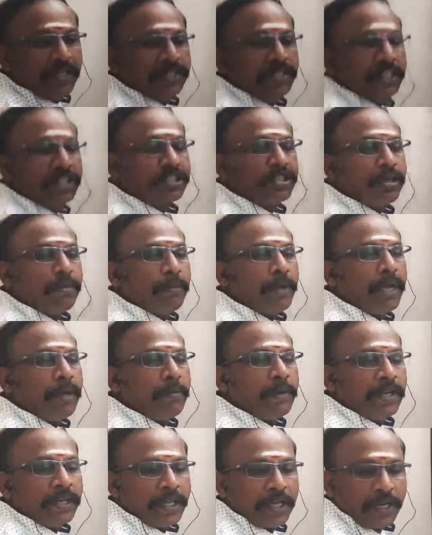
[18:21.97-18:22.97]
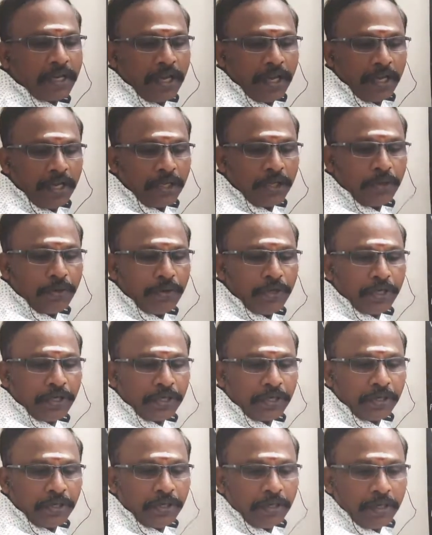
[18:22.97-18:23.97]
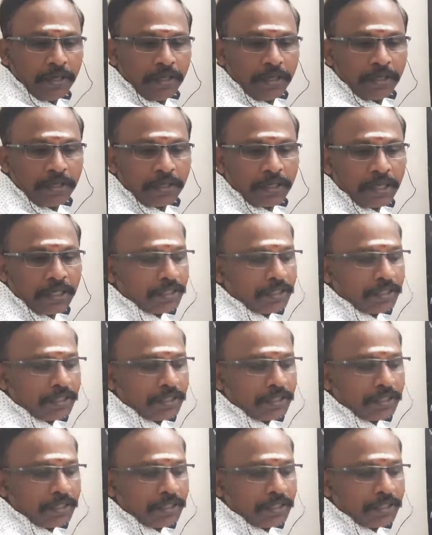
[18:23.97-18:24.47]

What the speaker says: 60 mm, you need to draw